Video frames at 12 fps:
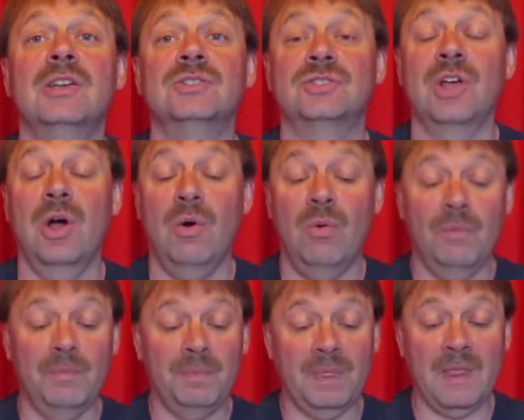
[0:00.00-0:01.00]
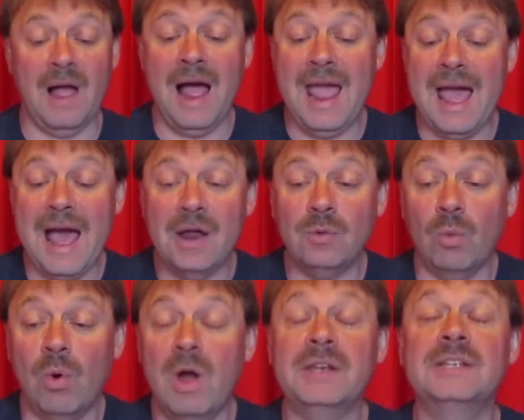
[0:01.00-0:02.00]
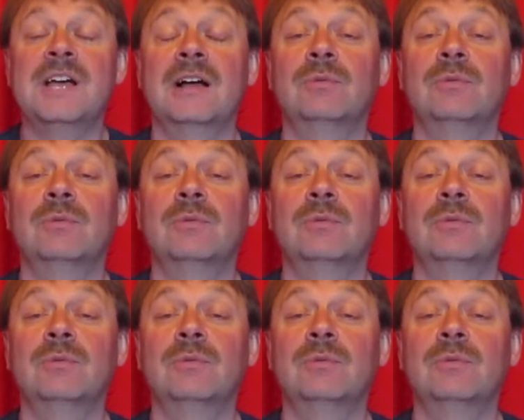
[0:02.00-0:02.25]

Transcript: So I add one